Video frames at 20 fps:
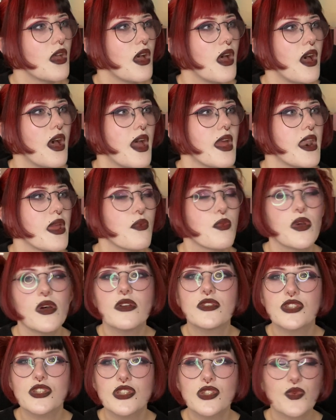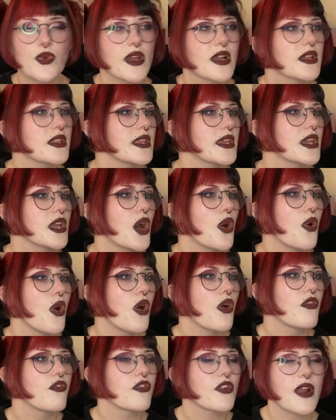And I will just quickly go
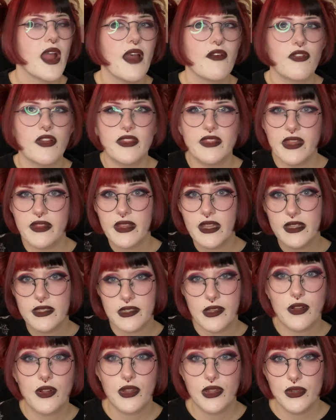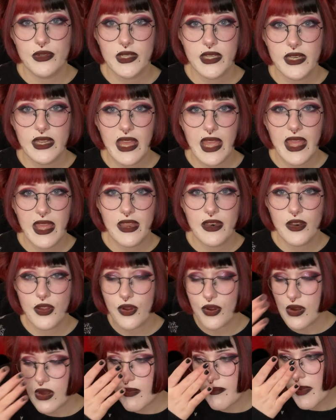over everything that is included in
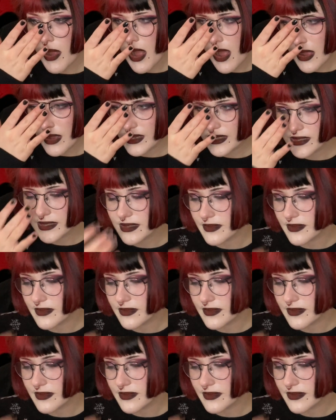her box